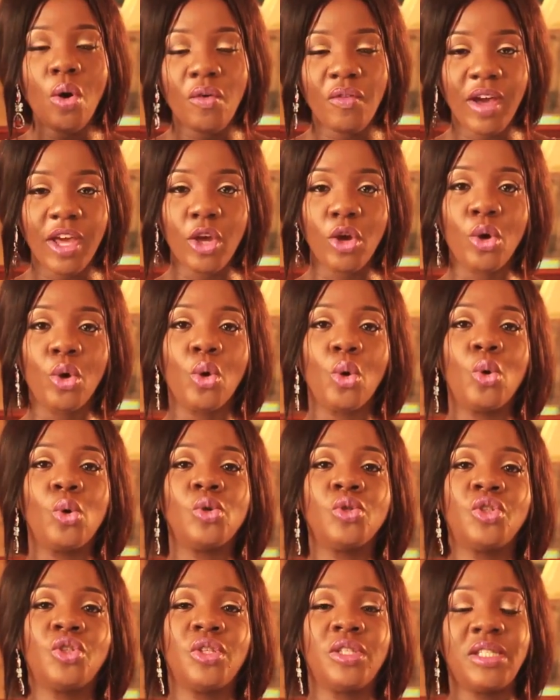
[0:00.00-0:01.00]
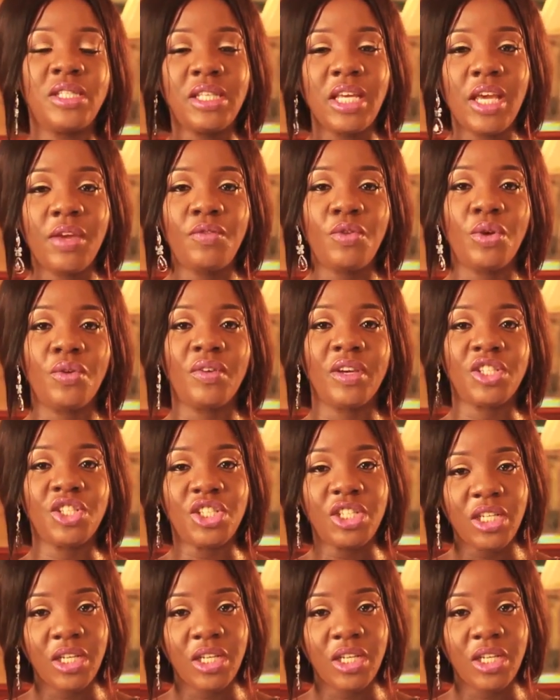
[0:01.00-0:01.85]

Go over your goals to see if you've